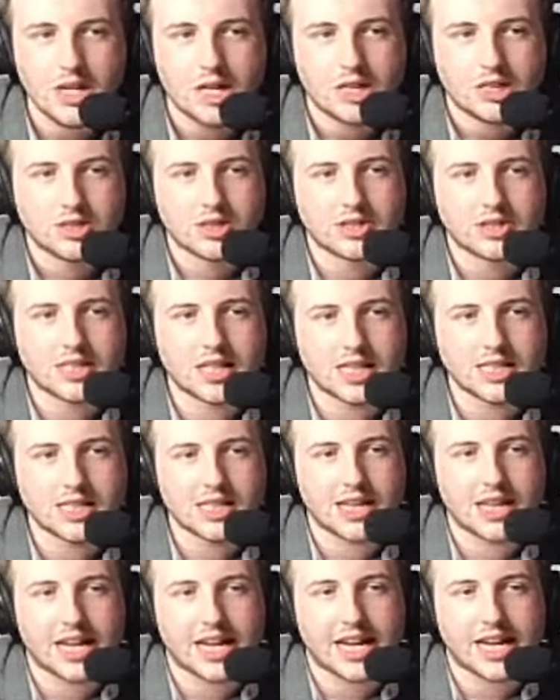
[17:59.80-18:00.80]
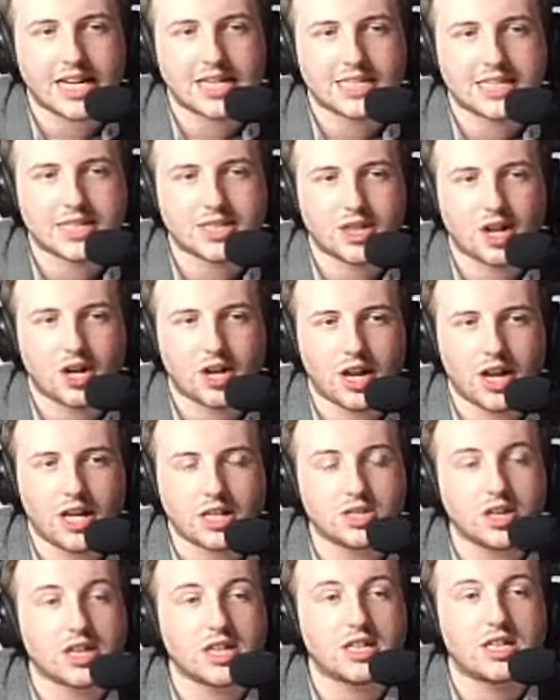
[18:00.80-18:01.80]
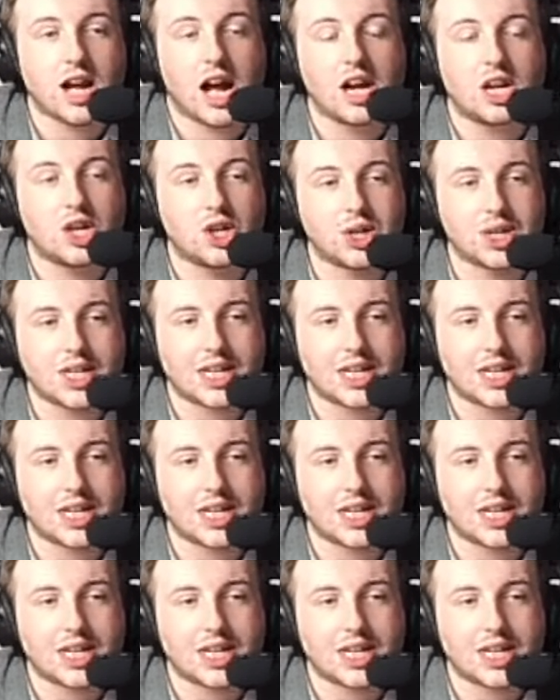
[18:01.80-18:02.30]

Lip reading: So Sutton leads. He's got, Cook